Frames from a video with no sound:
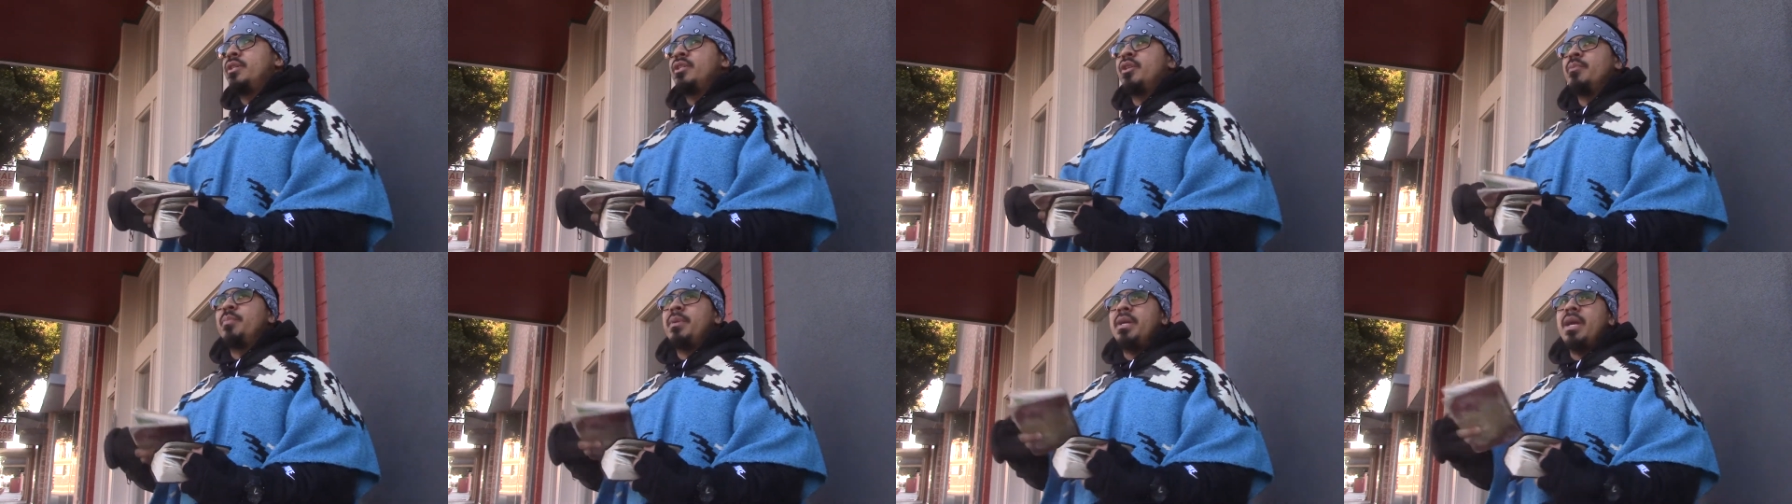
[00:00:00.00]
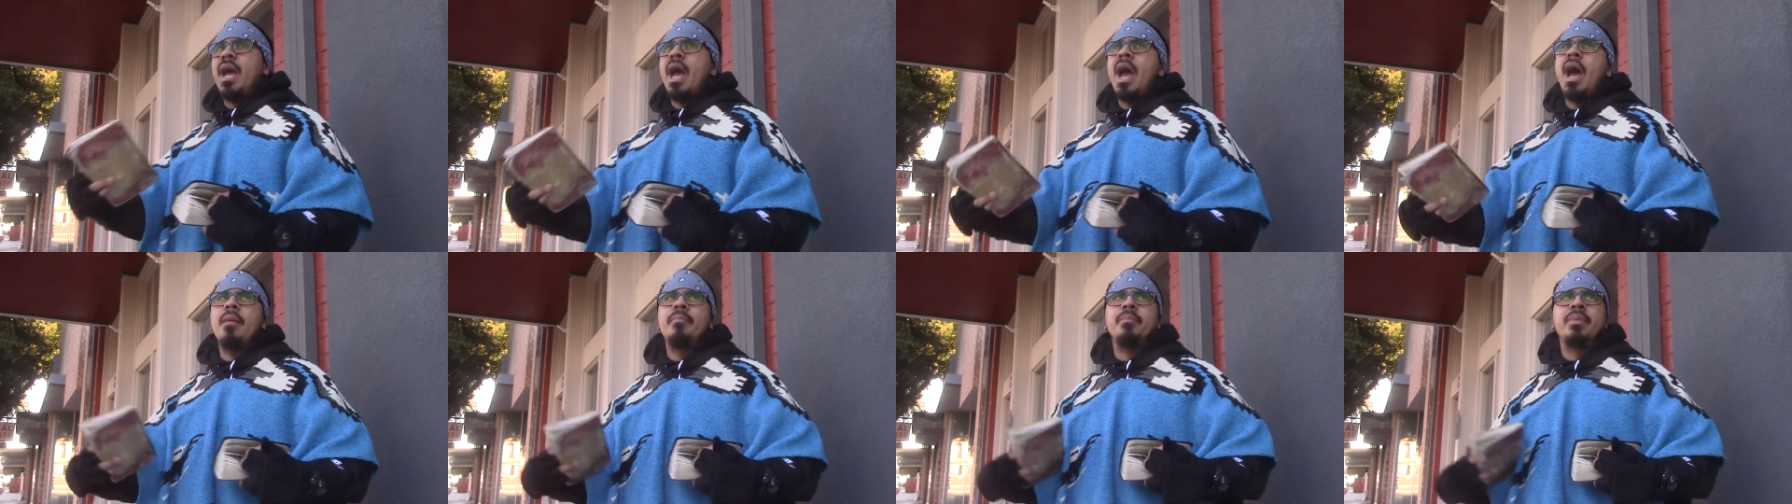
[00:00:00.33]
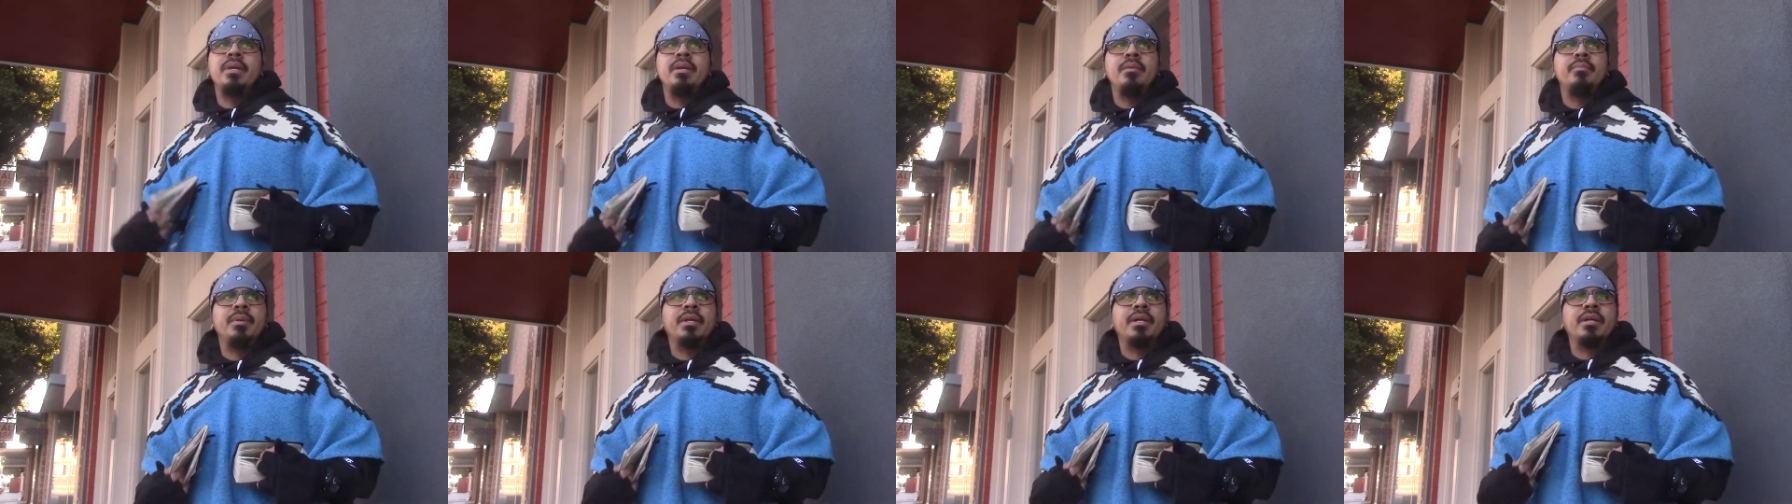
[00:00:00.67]
should be
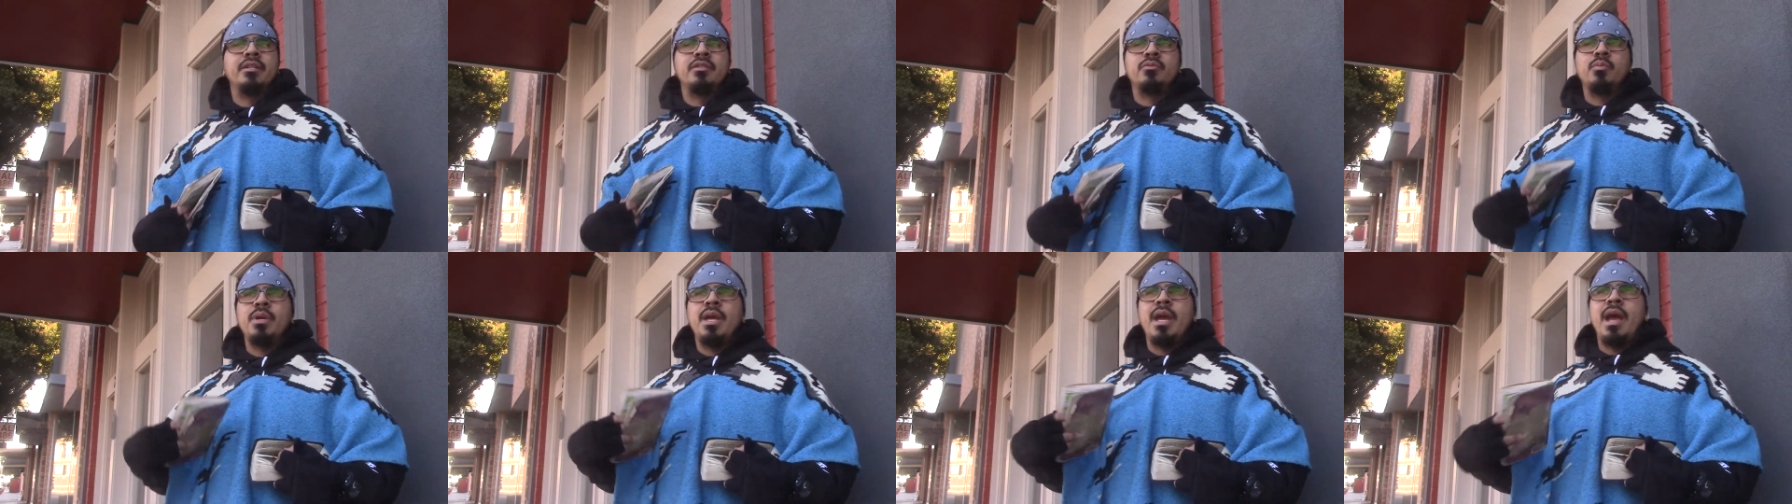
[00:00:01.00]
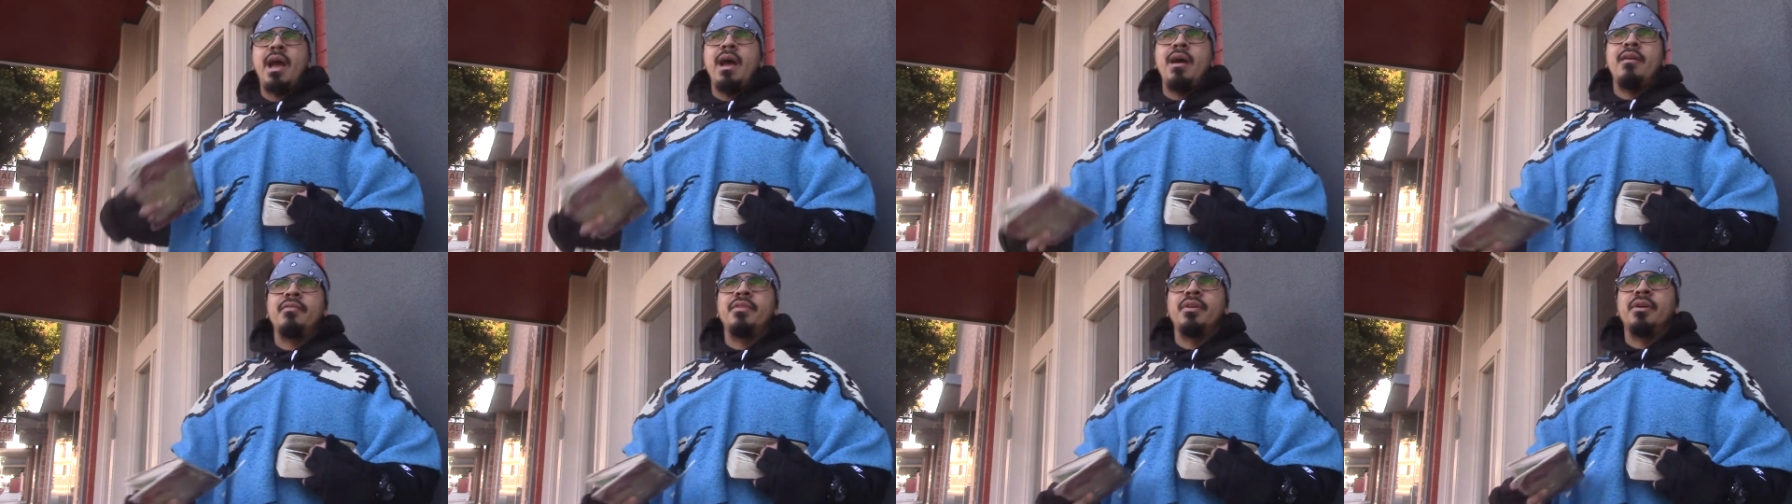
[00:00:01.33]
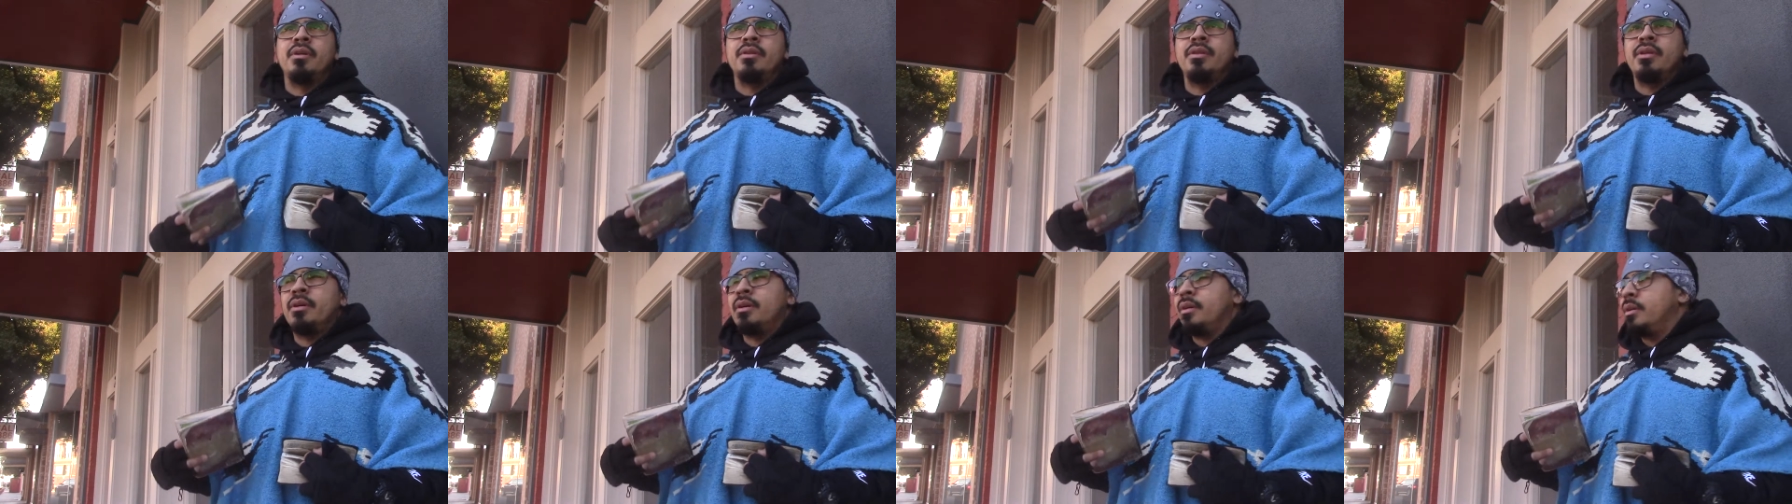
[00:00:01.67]
happy because we have the,
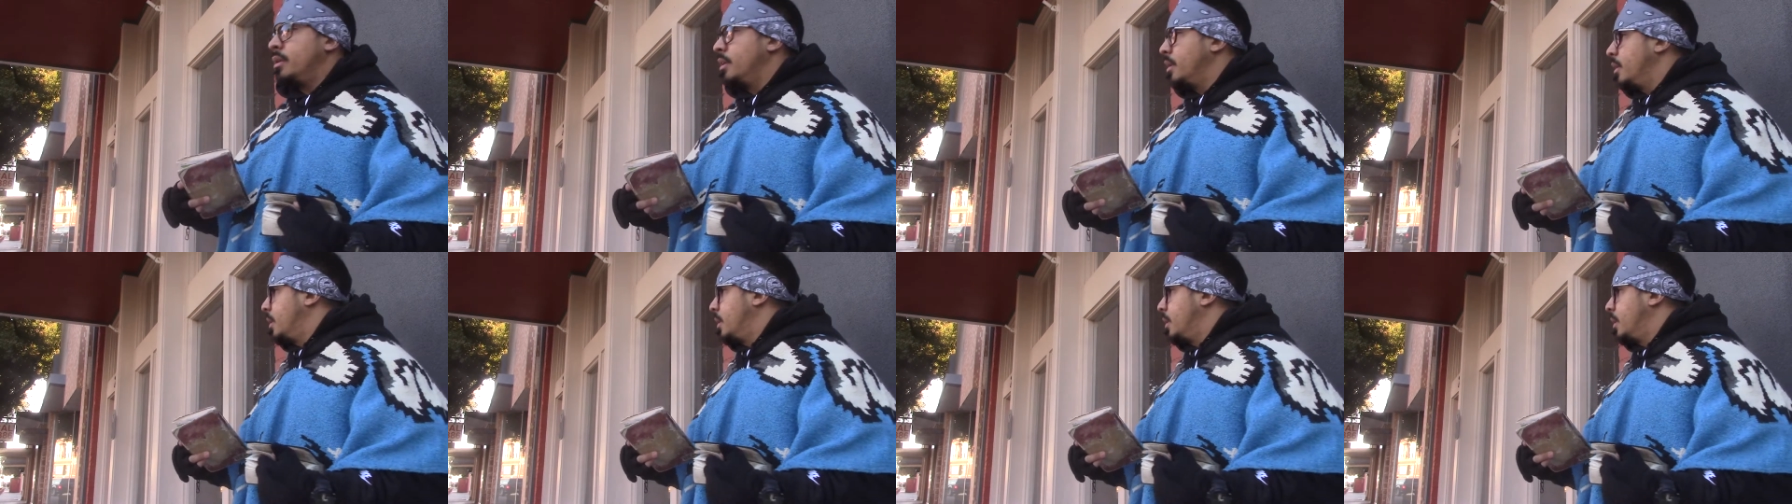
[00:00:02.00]
the,